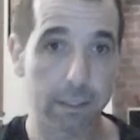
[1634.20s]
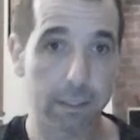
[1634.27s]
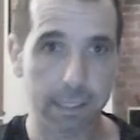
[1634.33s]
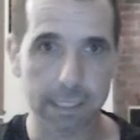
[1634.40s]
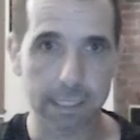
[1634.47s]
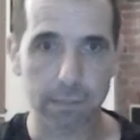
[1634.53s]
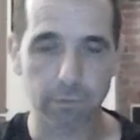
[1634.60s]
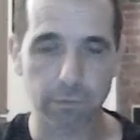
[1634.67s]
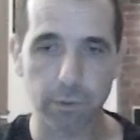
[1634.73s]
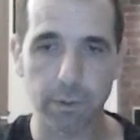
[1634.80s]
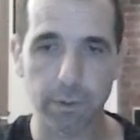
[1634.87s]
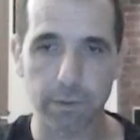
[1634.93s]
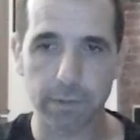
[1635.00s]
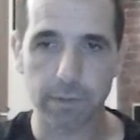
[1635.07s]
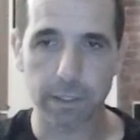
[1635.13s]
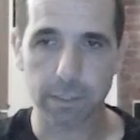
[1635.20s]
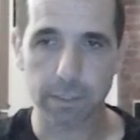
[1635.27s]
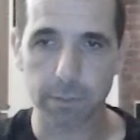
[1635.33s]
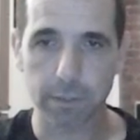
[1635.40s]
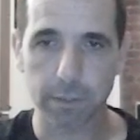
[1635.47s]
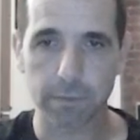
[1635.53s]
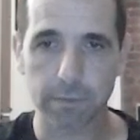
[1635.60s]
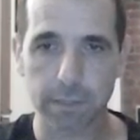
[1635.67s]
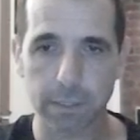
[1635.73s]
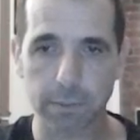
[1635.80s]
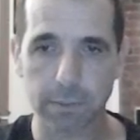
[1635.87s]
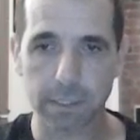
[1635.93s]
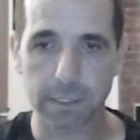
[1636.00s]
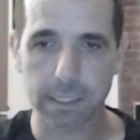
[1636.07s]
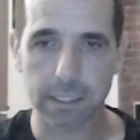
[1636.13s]
Okay, so I ruined the first move. This
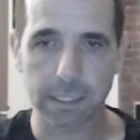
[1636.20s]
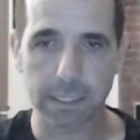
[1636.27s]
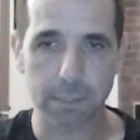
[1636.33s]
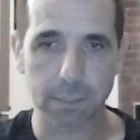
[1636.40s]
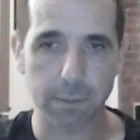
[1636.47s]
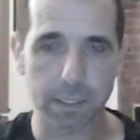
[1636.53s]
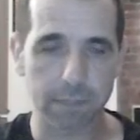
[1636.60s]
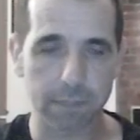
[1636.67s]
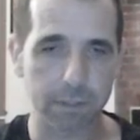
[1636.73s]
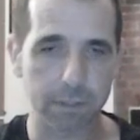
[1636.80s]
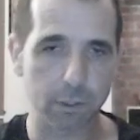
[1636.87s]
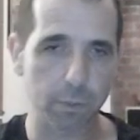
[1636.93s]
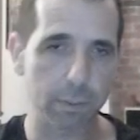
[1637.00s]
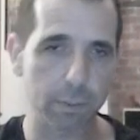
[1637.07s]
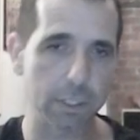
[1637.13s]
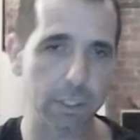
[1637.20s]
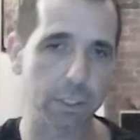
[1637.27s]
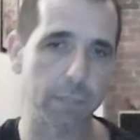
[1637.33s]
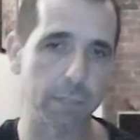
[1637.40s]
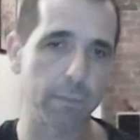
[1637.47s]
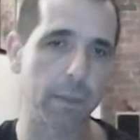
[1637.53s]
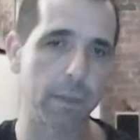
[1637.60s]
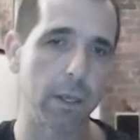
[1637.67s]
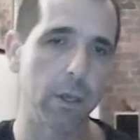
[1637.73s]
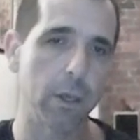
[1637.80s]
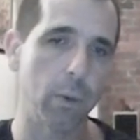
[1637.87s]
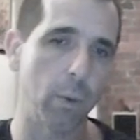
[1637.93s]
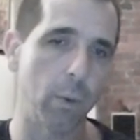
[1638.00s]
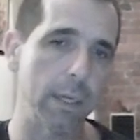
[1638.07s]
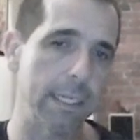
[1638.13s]
was the original position.
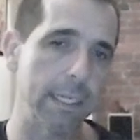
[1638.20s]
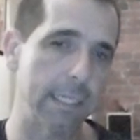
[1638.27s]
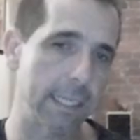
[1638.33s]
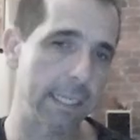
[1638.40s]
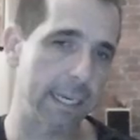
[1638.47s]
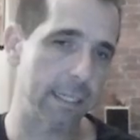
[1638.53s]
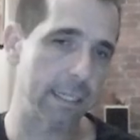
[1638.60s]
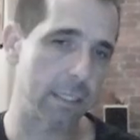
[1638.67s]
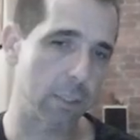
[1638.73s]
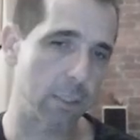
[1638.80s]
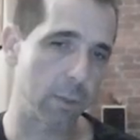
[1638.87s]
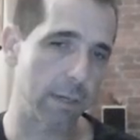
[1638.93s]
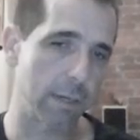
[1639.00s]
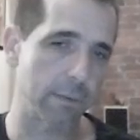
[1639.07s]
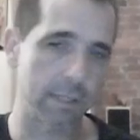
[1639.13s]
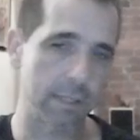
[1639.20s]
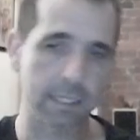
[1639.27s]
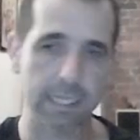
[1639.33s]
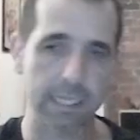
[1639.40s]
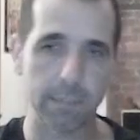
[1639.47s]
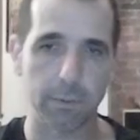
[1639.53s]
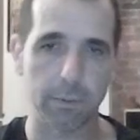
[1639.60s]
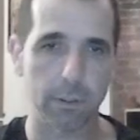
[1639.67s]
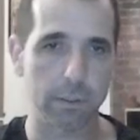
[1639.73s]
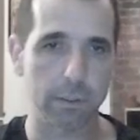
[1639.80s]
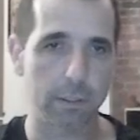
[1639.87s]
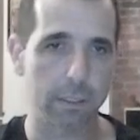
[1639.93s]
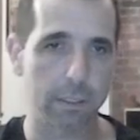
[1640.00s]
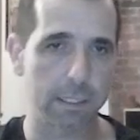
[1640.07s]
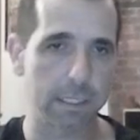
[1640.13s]
White needs to get in the square of the c pawn
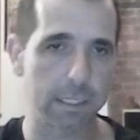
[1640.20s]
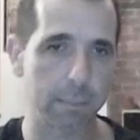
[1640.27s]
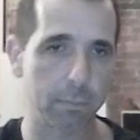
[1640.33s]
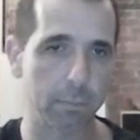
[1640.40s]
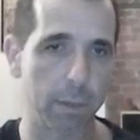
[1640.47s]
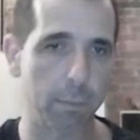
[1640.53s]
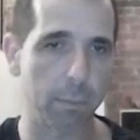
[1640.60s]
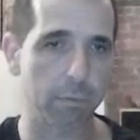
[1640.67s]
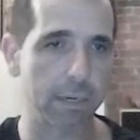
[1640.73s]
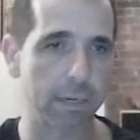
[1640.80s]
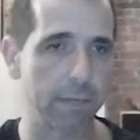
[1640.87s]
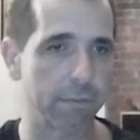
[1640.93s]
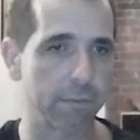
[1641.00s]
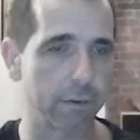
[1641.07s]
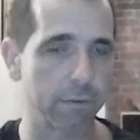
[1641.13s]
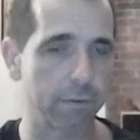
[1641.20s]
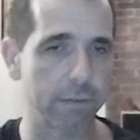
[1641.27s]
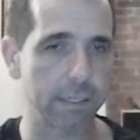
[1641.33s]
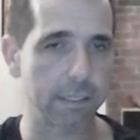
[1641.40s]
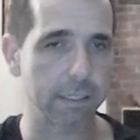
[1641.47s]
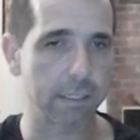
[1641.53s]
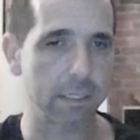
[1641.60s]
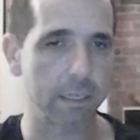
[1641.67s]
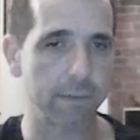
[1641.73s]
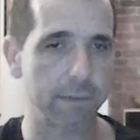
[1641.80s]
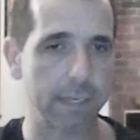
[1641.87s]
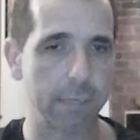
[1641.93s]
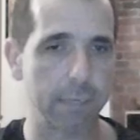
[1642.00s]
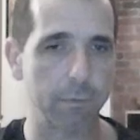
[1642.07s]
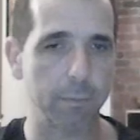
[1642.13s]
because there's a breakthrough threatened over
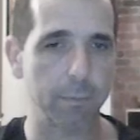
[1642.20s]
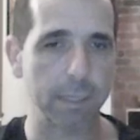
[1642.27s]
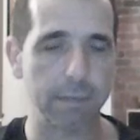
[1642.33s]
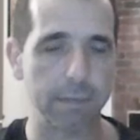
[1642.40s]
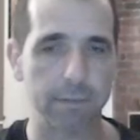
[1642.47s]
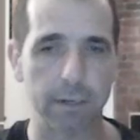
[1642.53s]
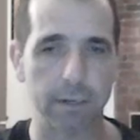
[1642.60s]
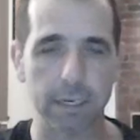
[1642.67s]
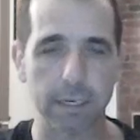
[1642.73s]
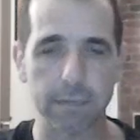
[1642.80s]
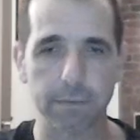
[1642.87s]
here with b5.